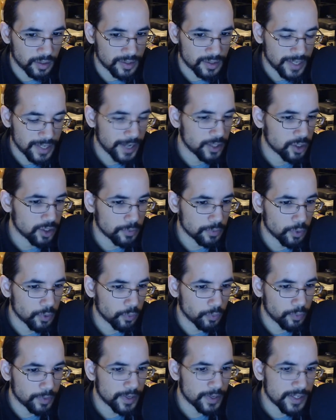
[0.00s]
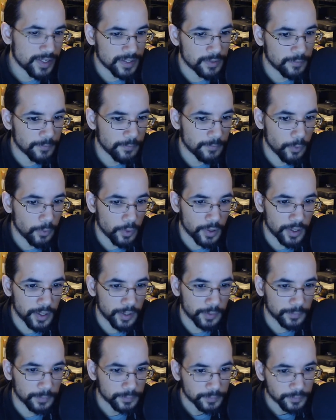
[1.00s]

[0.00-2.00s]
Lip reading: tangible reason for it,